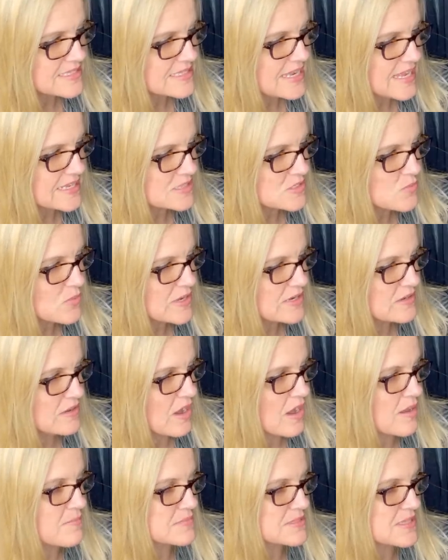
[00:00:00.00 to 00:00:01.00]
next one
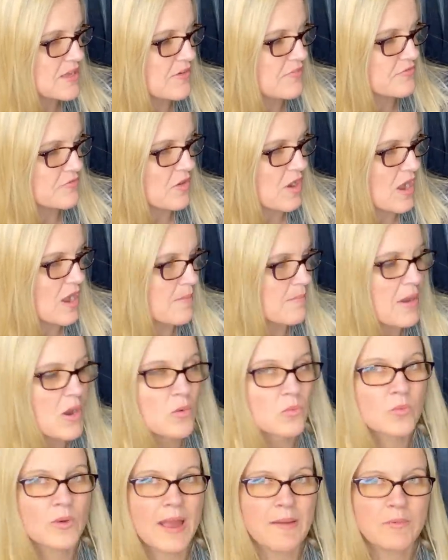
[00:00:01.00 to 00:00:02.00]
comes from
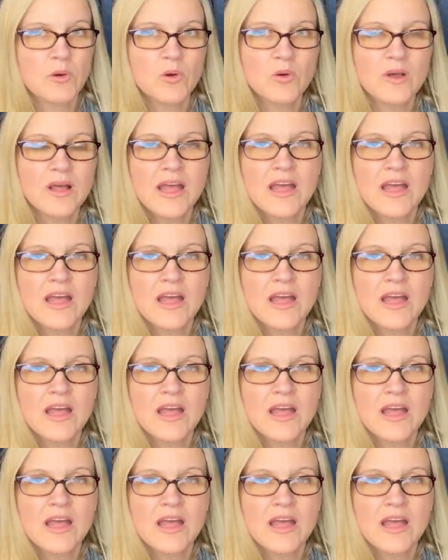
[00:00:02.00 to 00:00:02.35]
Rebel,